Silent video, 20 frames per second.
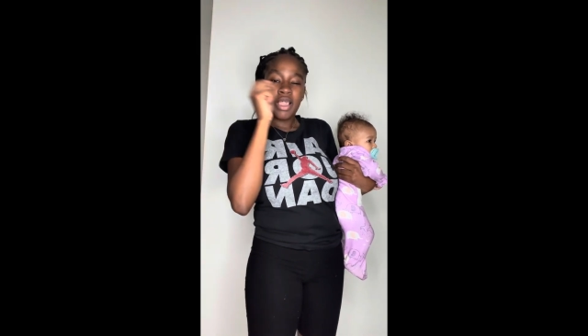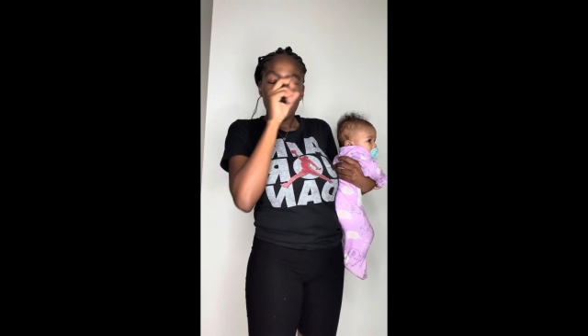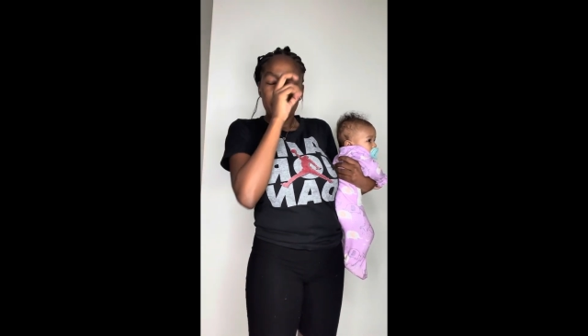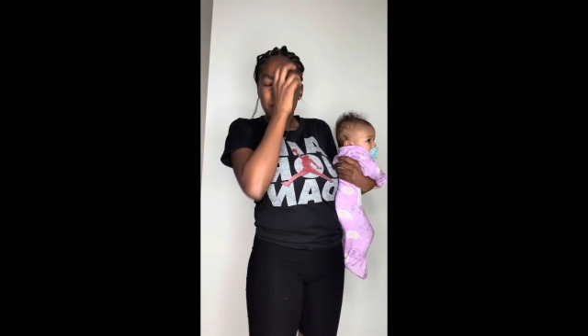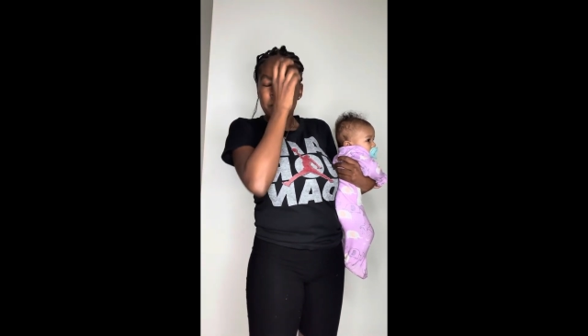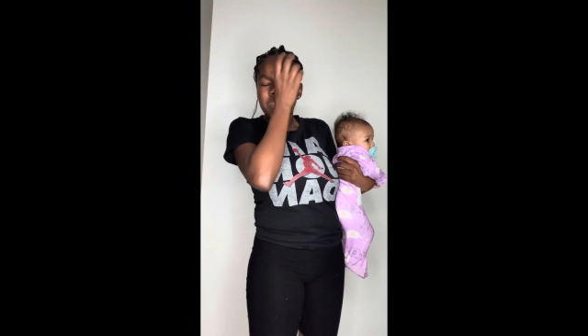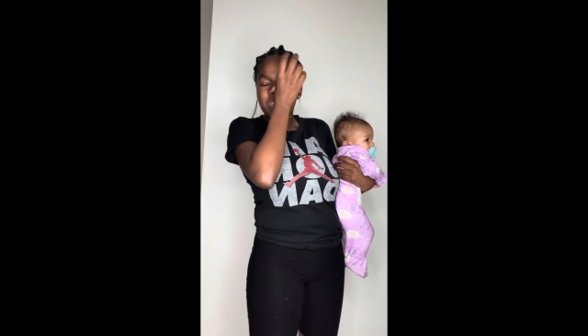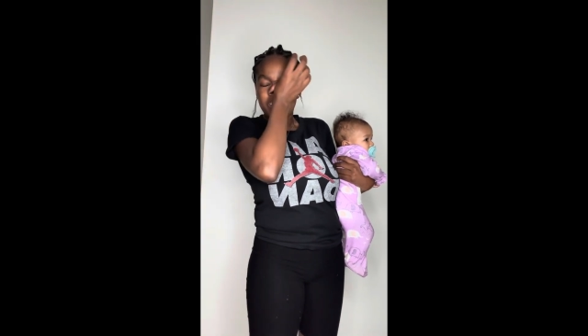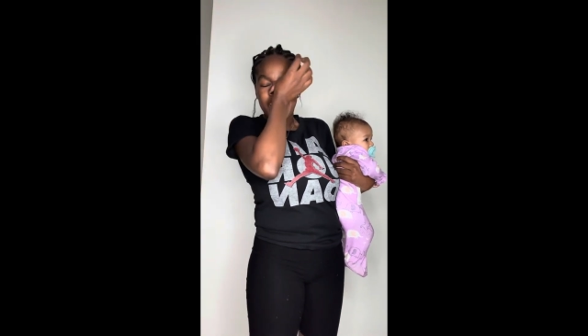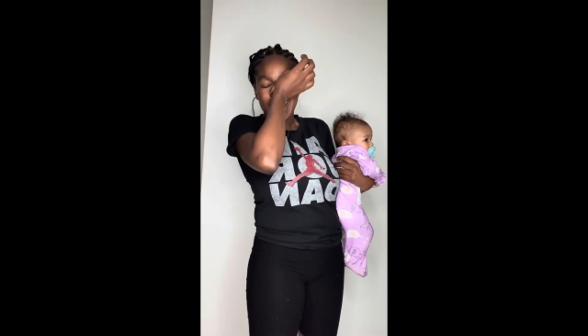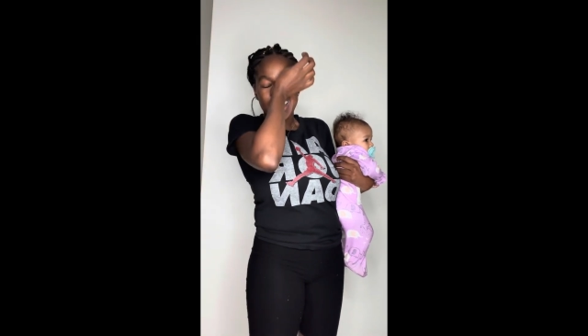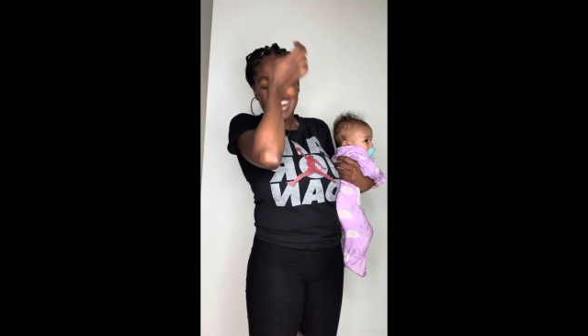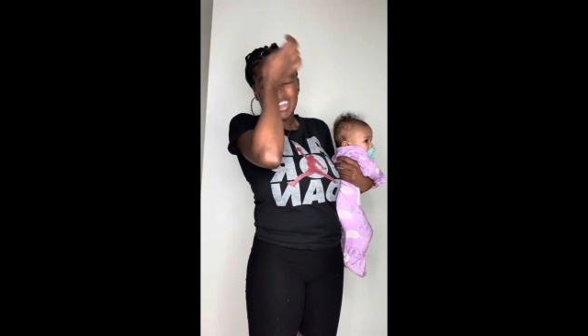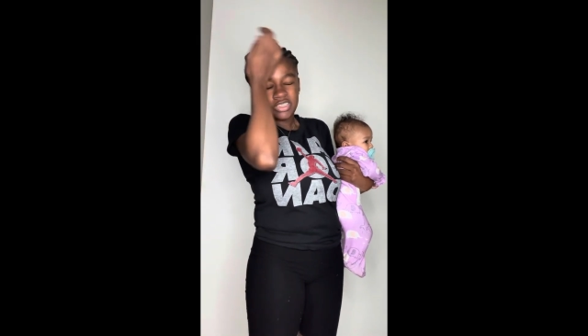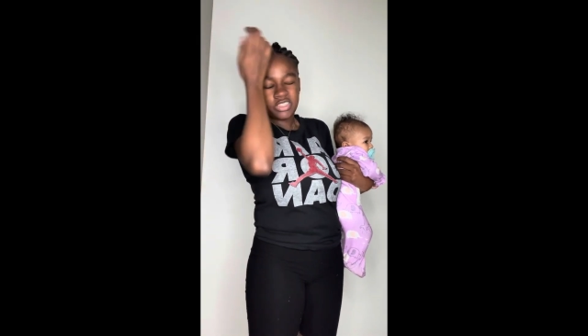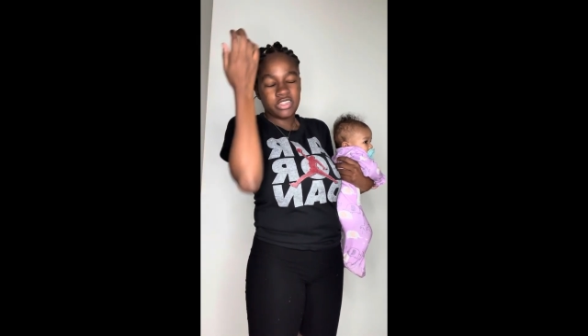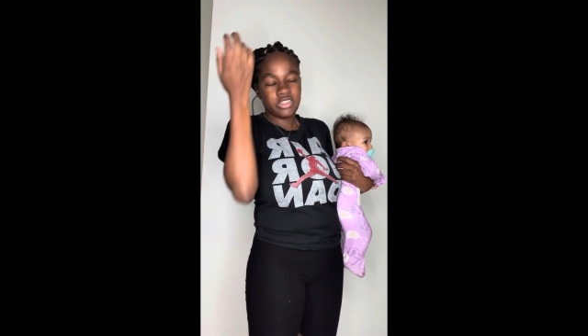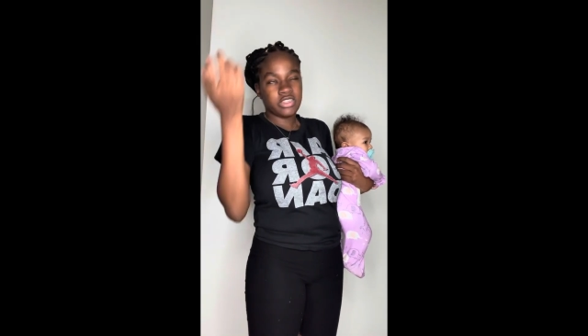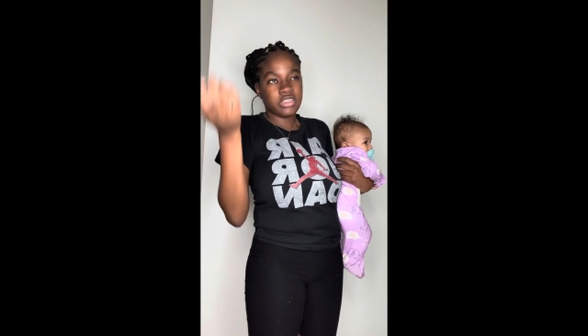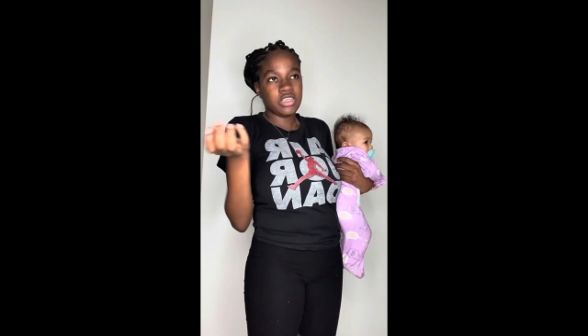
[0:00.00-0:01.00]
but I could
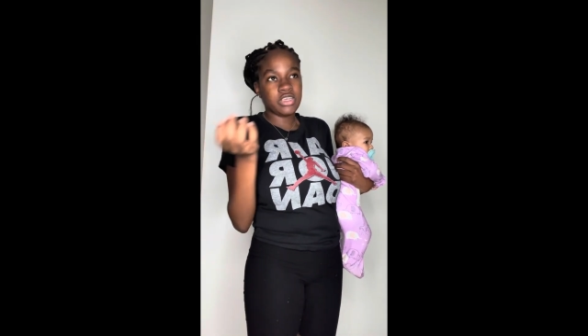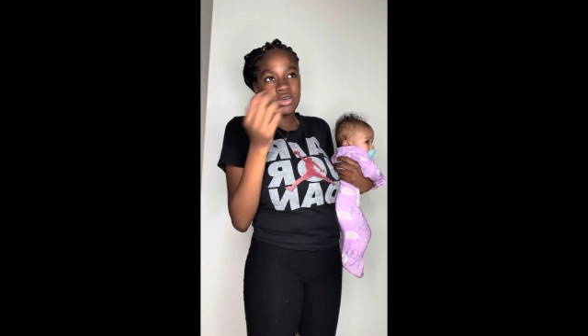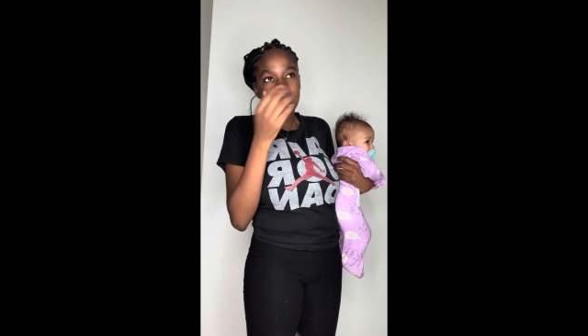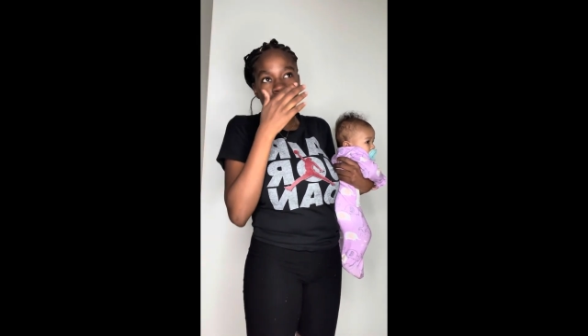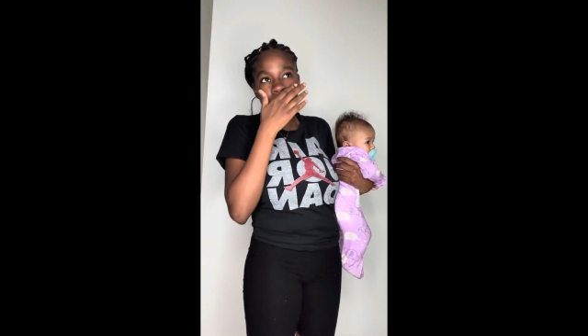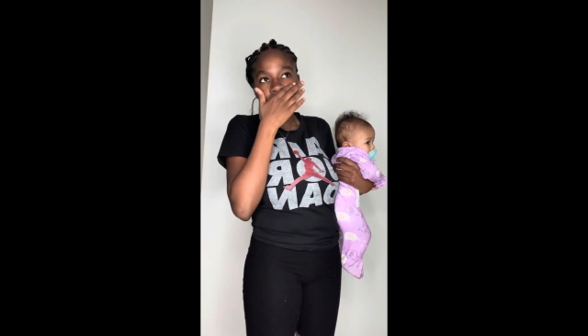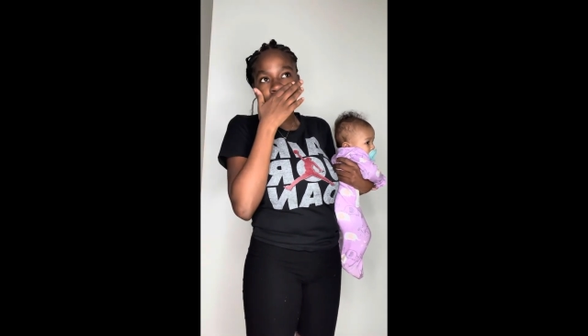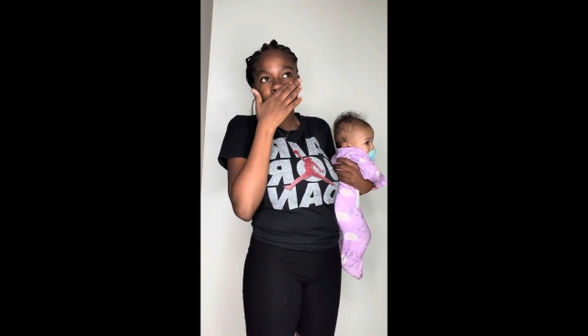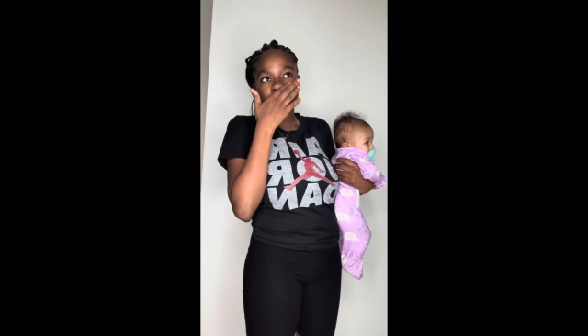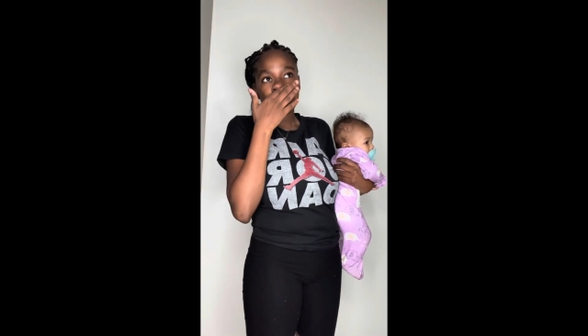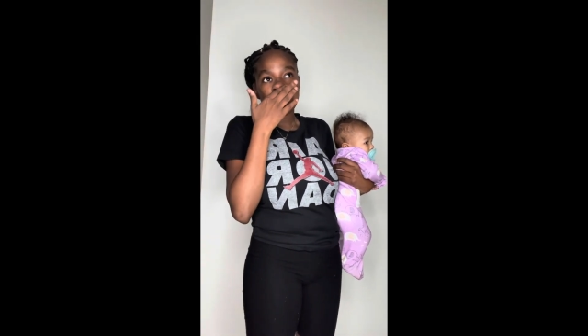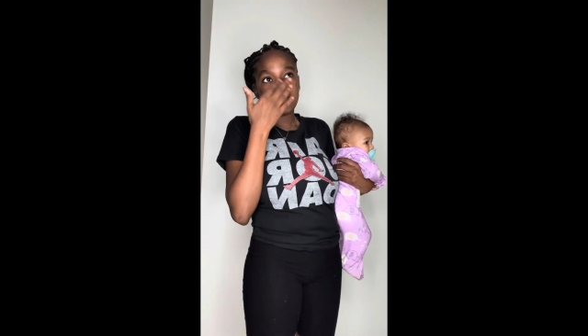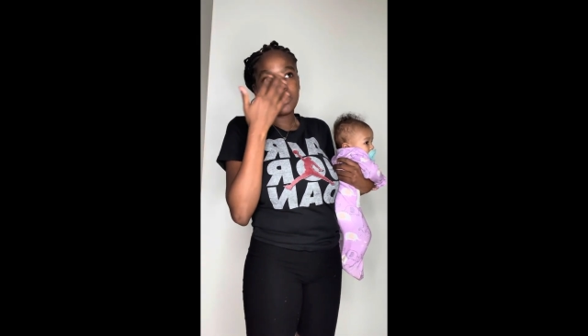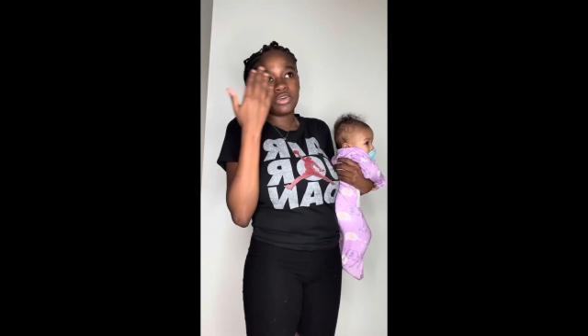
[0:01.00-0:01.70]
still